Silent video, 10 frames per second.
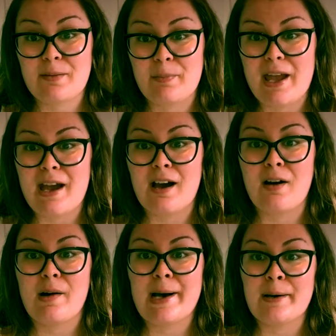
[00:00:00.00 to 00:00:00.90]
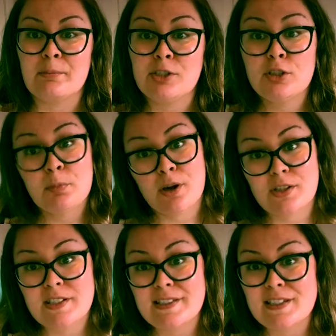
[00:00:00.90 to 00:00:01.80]
up our new
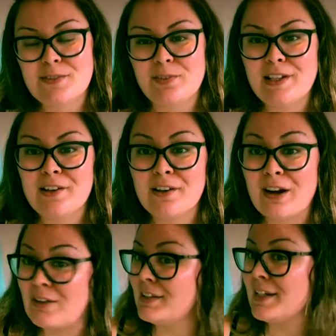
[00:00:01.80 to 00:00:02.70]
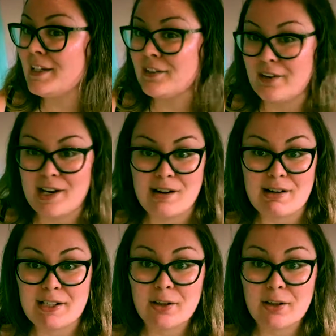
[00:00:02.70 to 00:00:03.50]
purchases video. I'll let you know how it